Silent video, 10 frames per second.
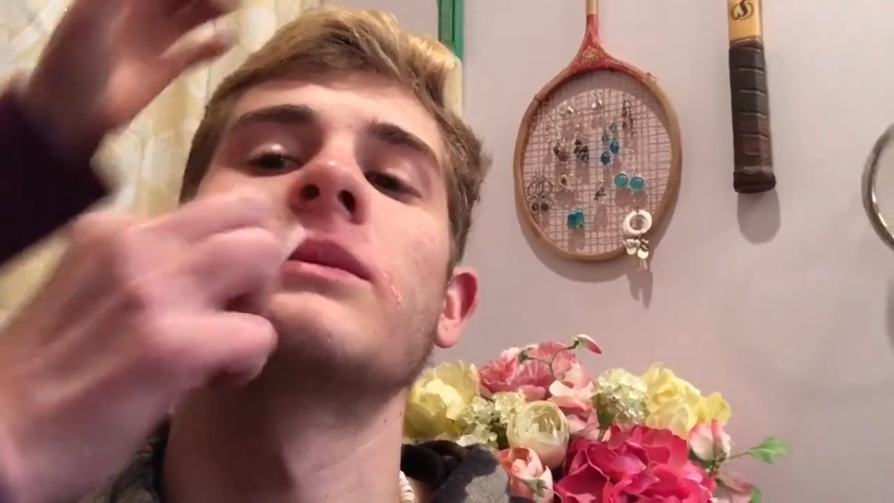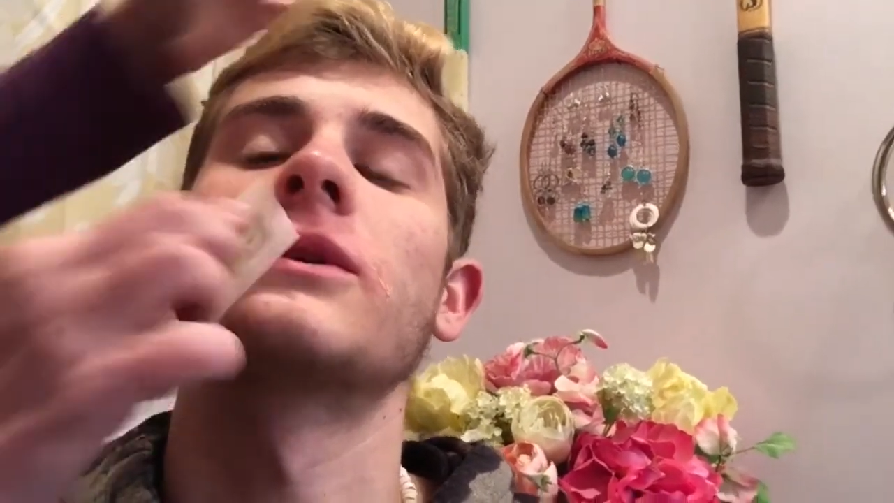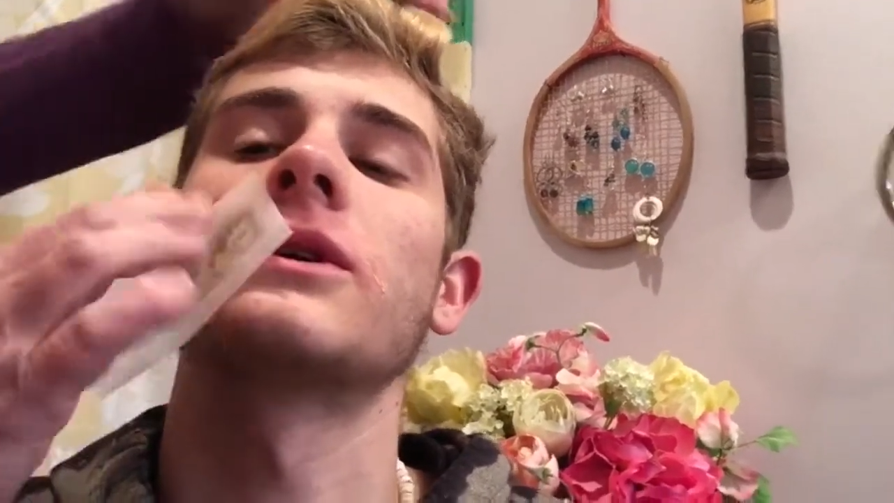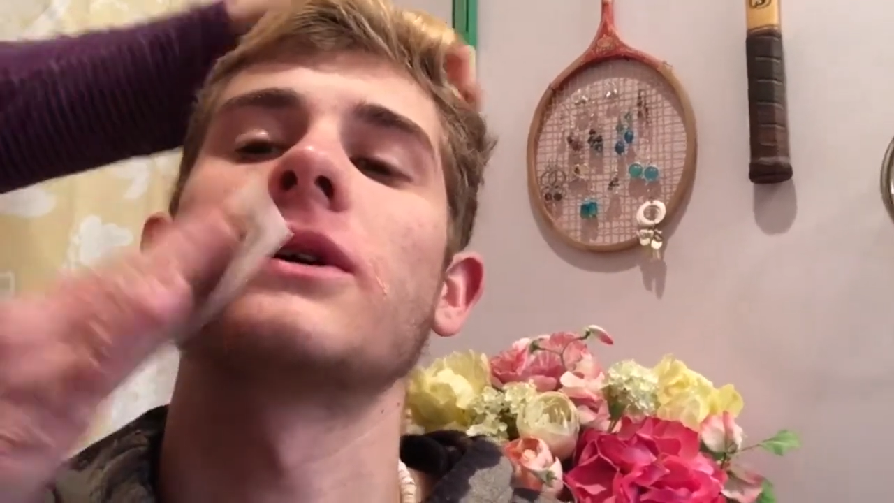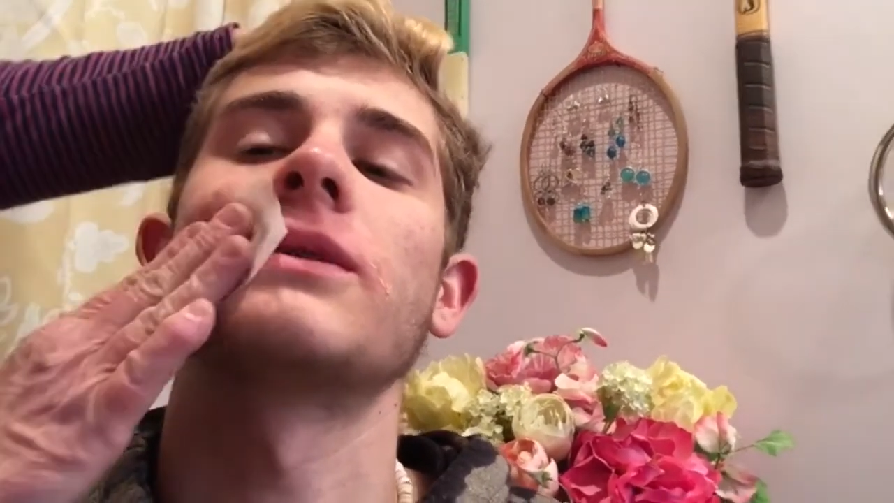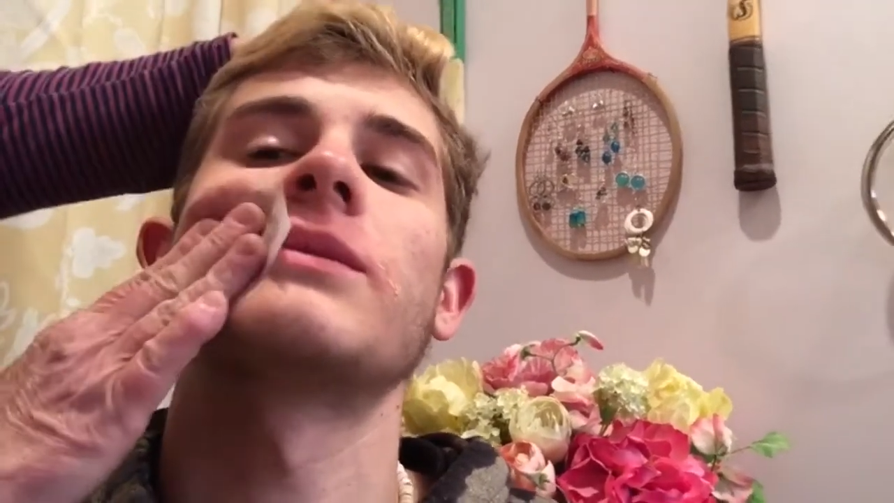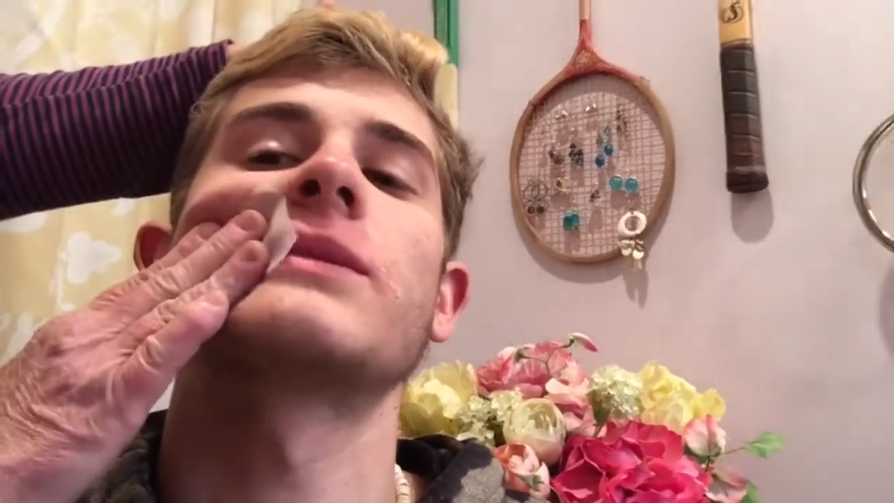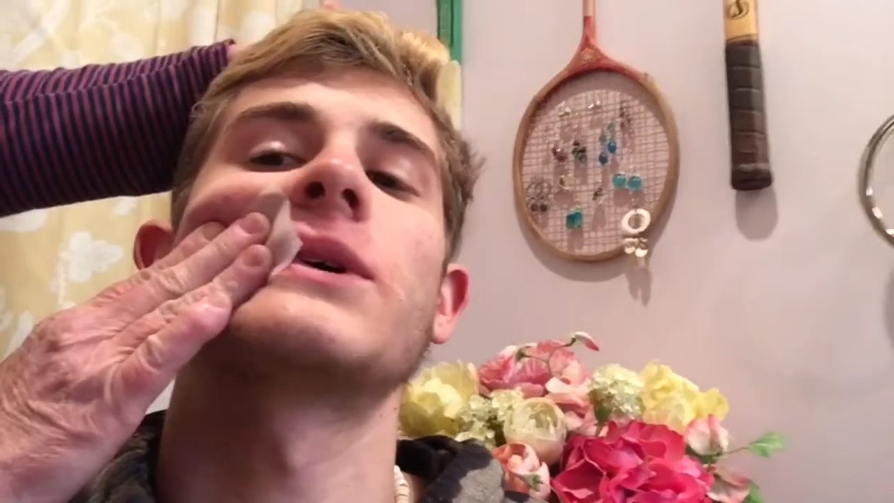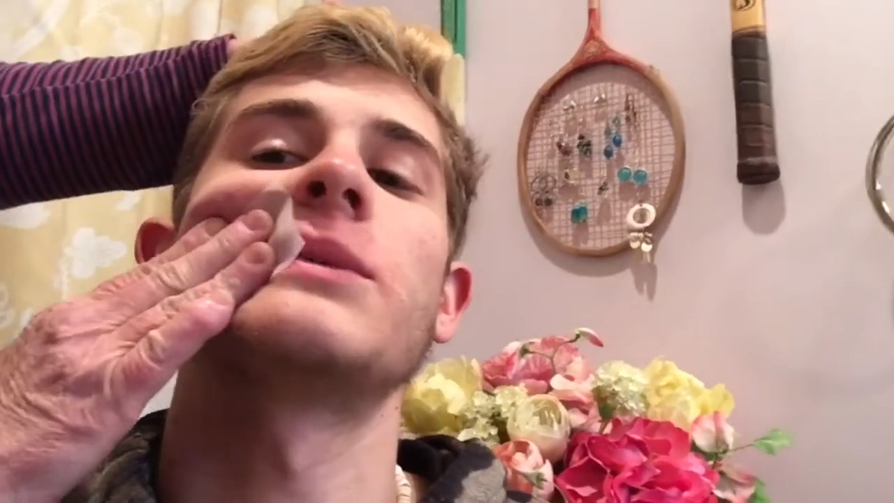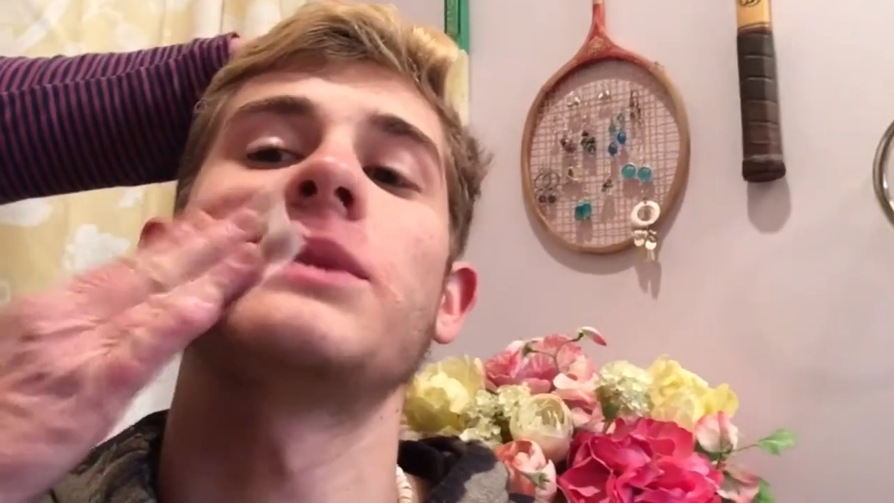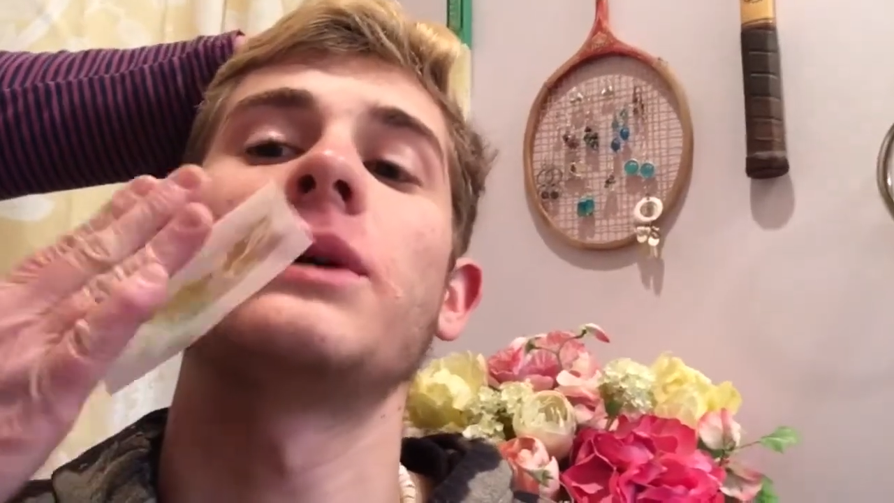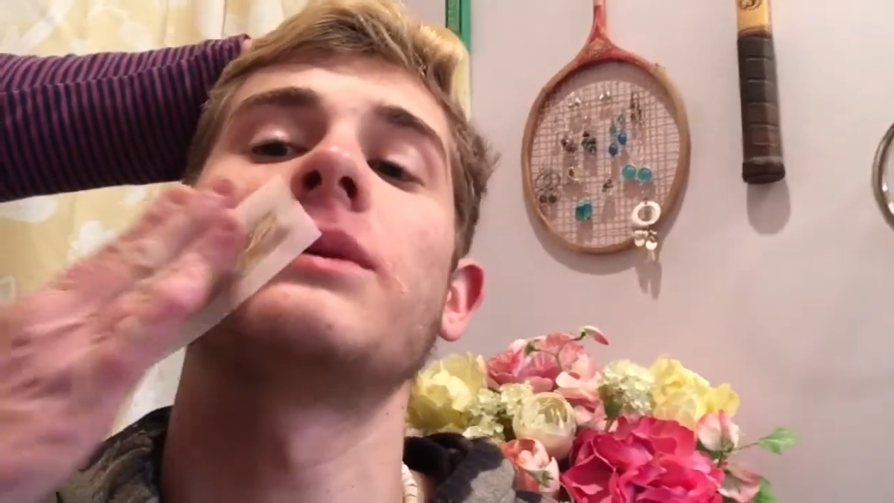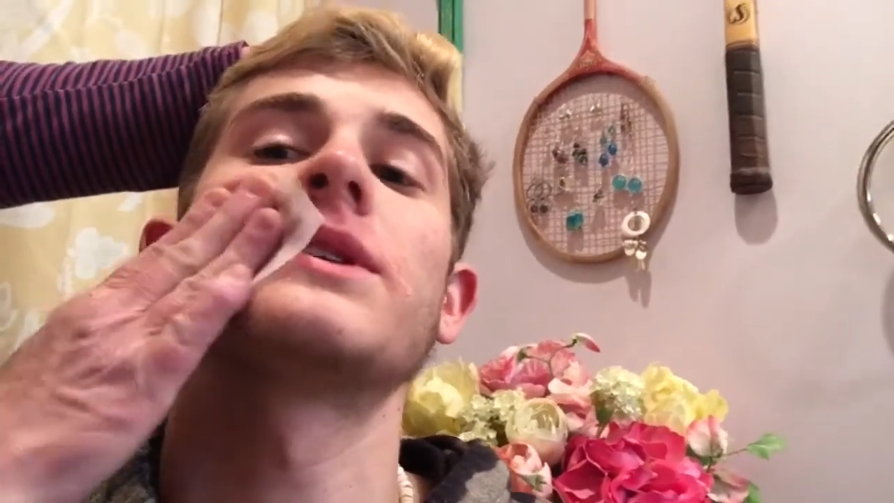Okay, I'm gonna be able to